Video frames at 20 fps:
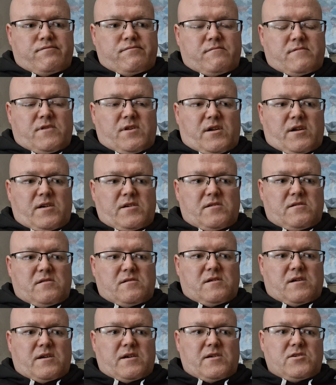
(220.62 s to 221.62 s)
there
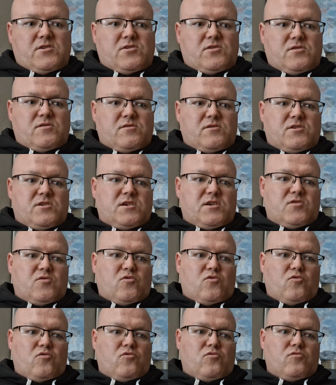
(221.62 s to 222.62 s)
is
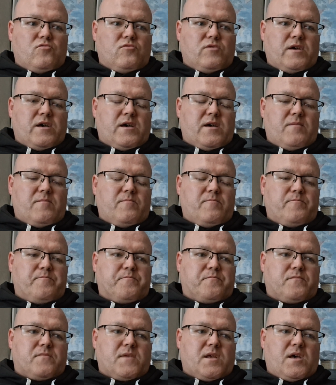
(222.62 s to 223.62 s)
zero
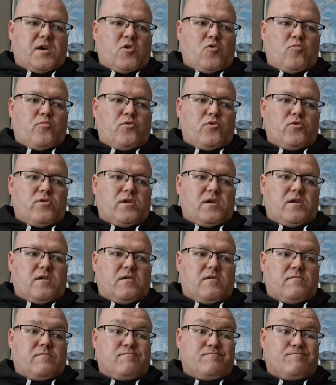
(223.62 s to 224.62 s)
help out
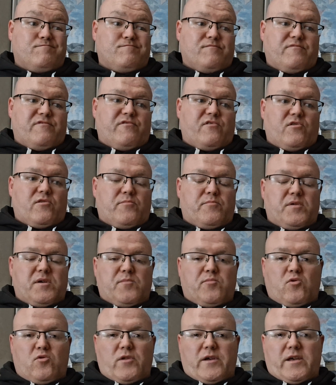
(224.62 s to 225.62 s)
there for
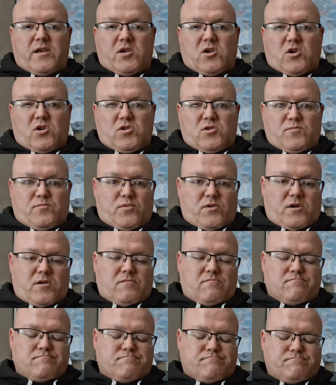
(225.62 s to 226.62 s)
people like us, but